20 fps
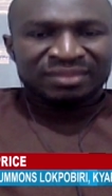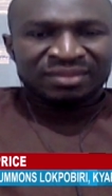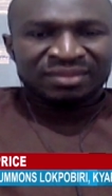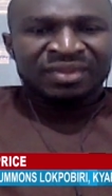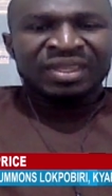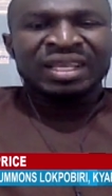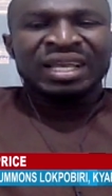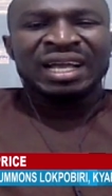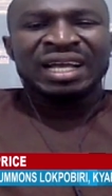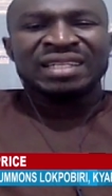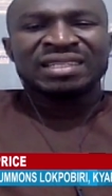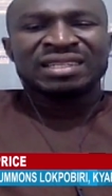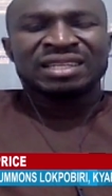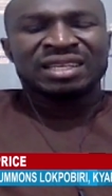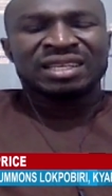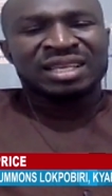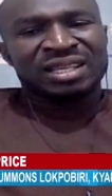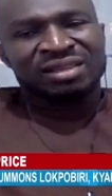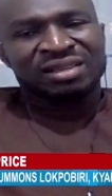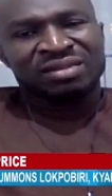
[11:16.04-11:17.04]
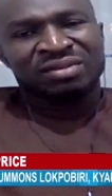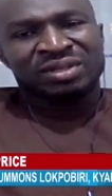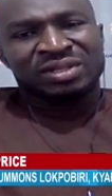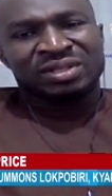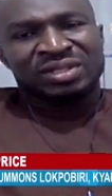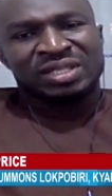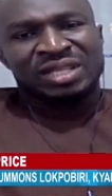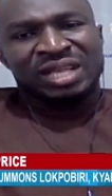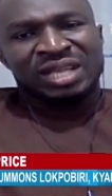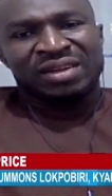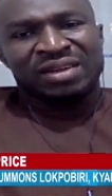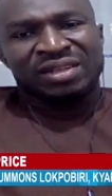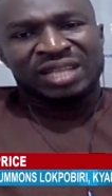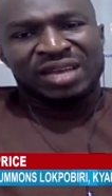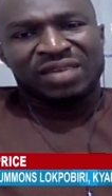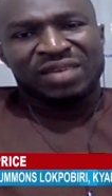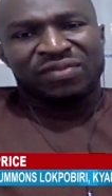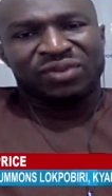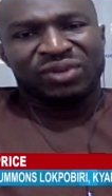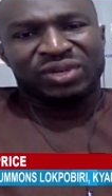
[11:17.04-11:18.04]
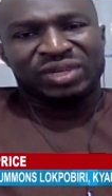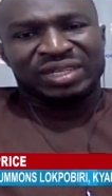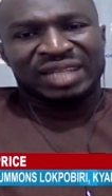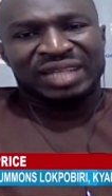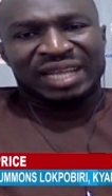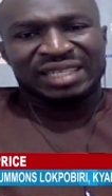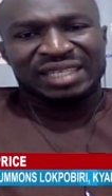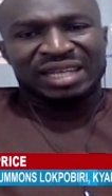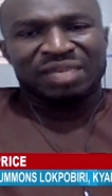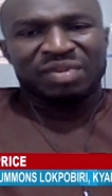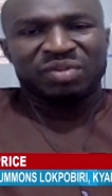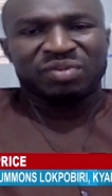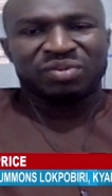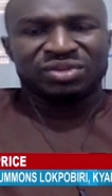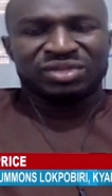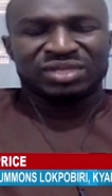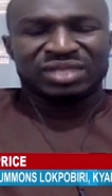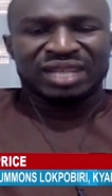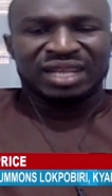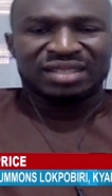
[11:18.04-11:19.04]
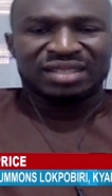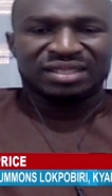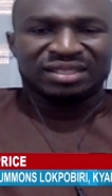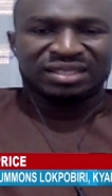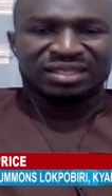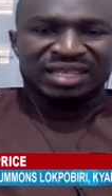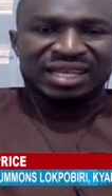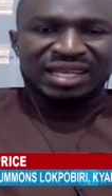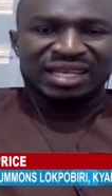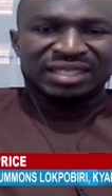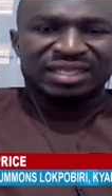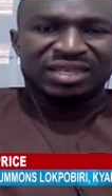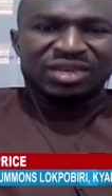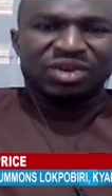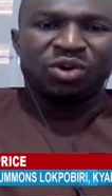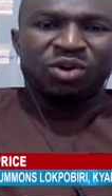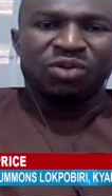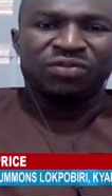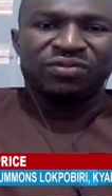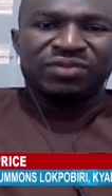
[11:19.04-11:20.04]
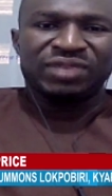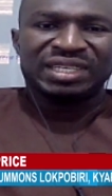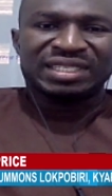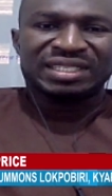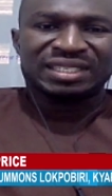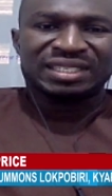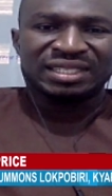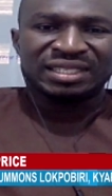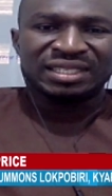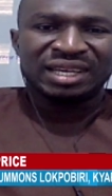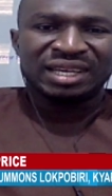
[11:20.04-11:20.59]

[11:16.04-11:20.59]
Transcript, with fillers: And the, therefore, the Nigerian people start getting conflicting